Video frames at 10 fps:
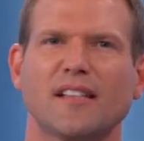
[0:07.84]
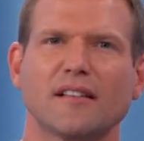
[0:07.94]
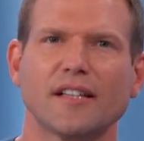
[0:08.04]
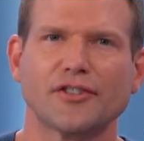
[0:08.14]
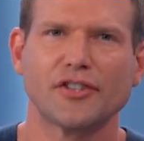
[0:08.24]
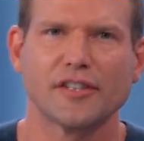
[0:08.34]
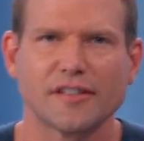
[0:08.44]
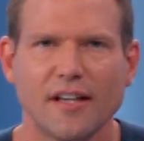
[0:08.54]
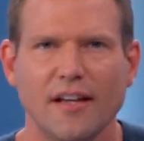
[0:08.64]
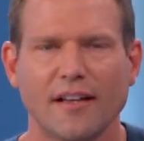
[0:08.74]

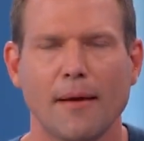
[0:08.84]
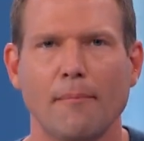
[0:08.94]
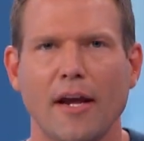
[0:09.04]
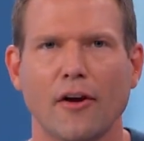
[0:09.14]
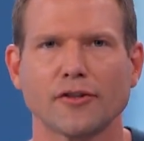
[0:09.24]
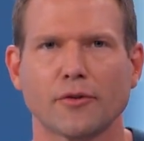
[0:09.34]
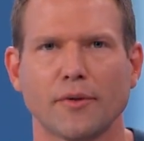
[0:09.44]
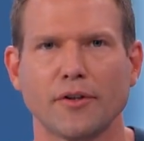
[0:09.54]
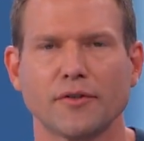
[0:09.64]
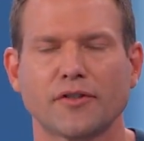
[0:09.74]
delicious that may also
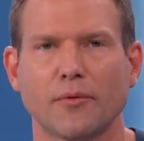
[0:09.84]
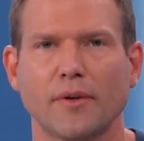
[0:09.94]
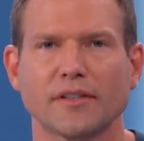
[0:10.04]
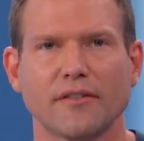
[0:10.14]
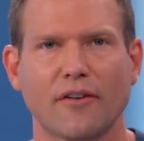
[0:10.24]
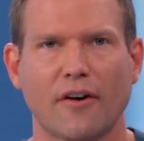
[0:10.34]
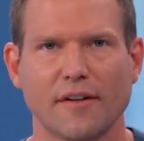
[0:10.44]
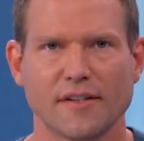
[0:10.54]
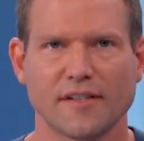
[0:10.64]
reduce the risk of heart